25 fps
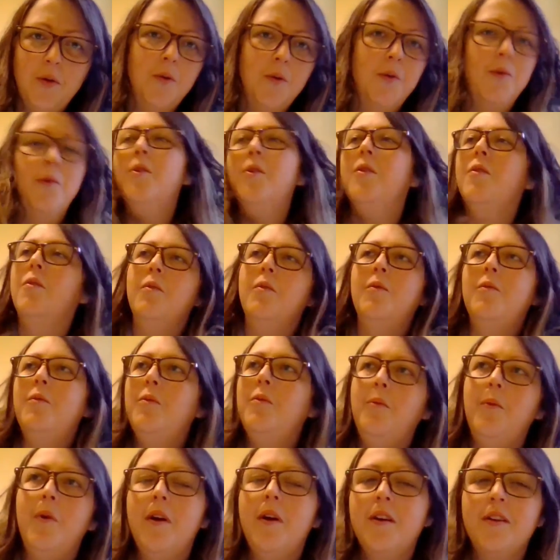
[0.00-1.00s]
or
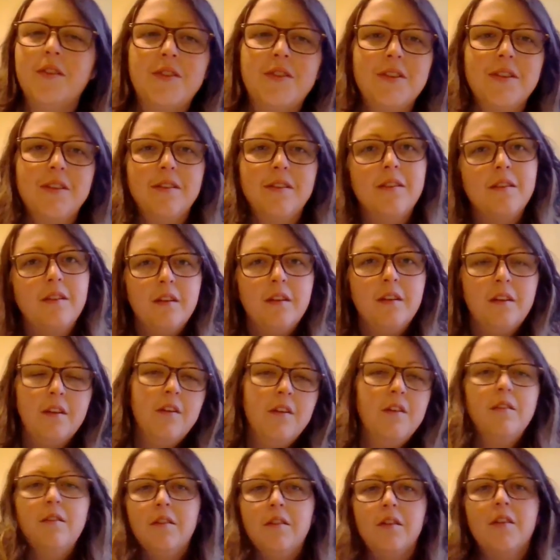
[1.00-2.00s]
worse, and
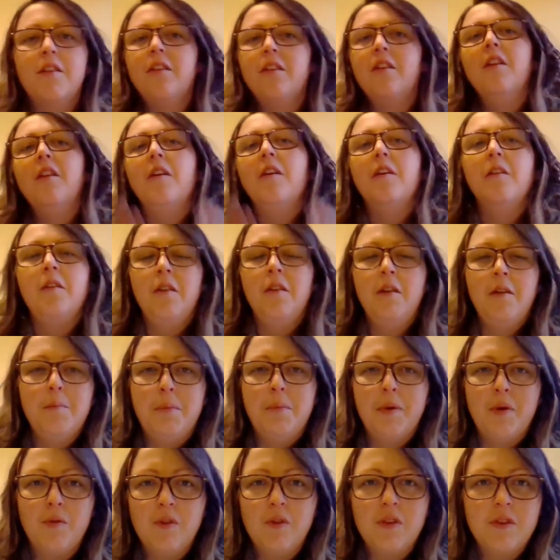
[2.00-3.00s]
I don't know,
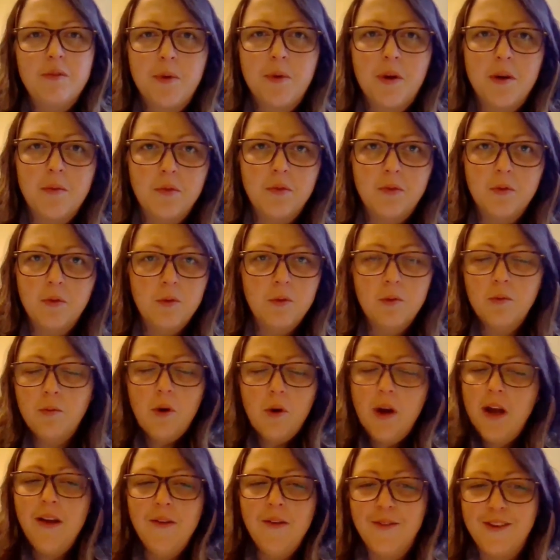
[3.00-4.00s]
builder's bum
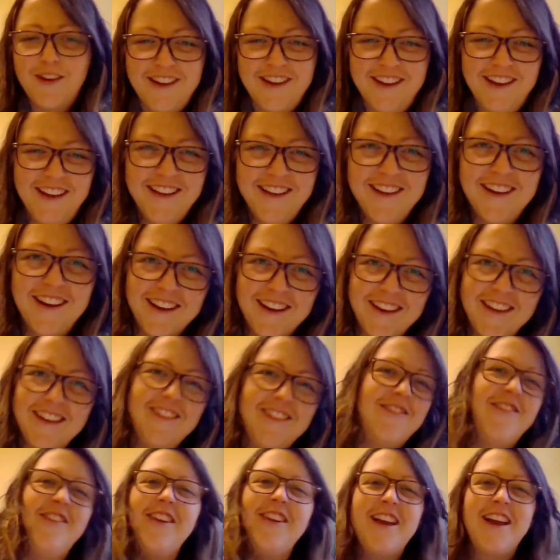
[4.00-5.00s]
or whatever. Like,
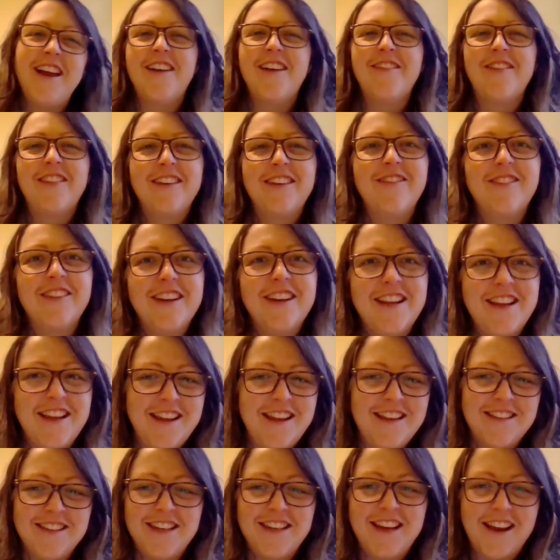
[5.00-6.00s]
you want to have it
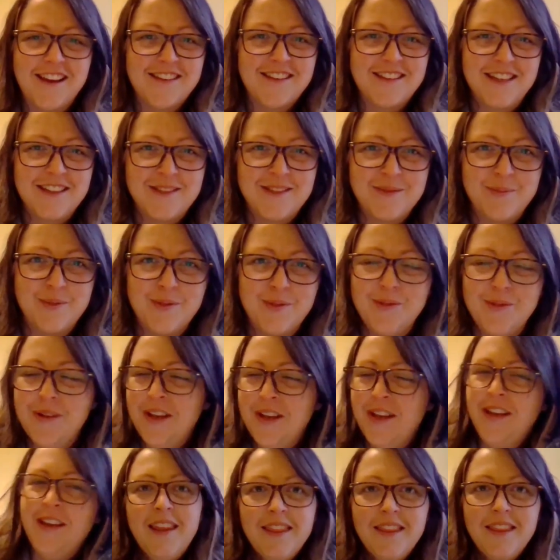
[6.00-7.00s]
really easily
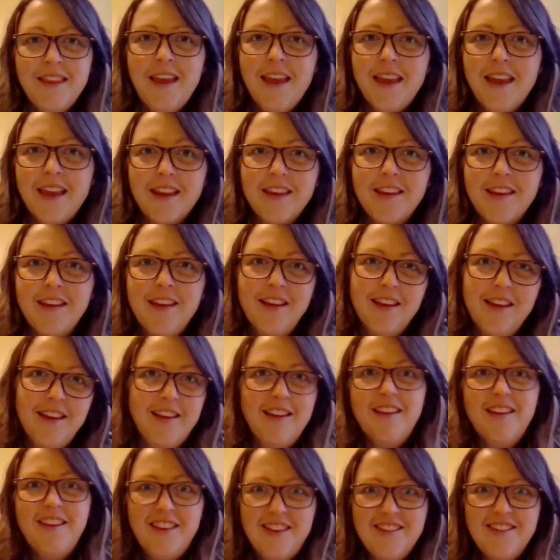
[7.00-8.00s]
accessible, and then
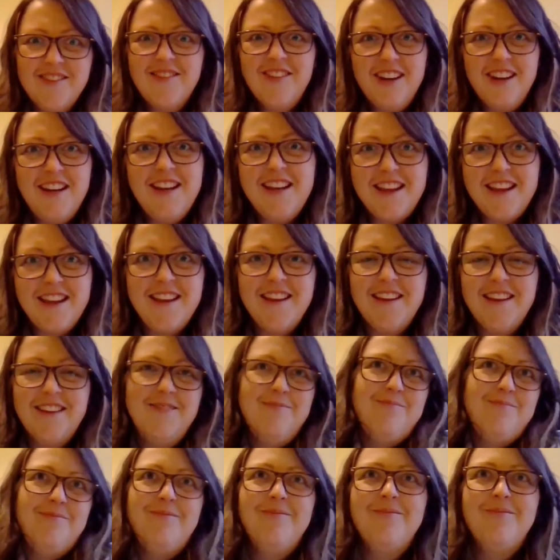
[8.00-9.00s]
you're really
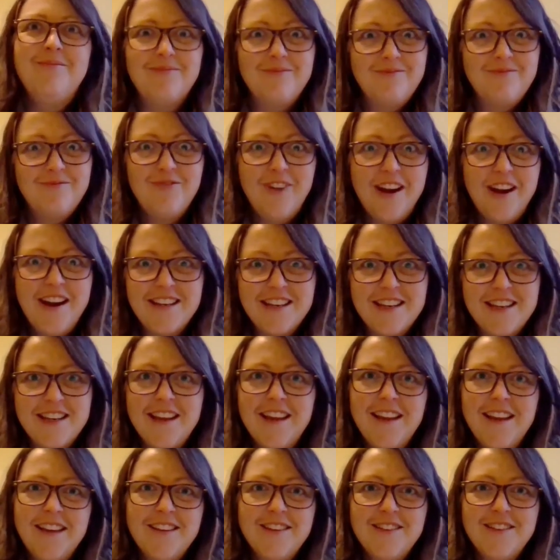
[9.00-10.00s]

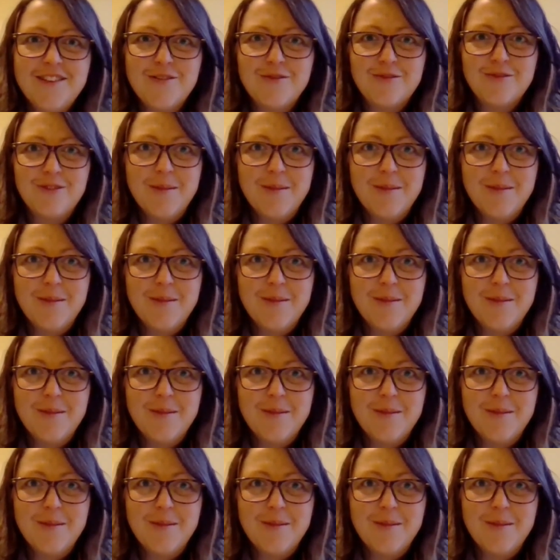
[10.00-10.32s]
ready to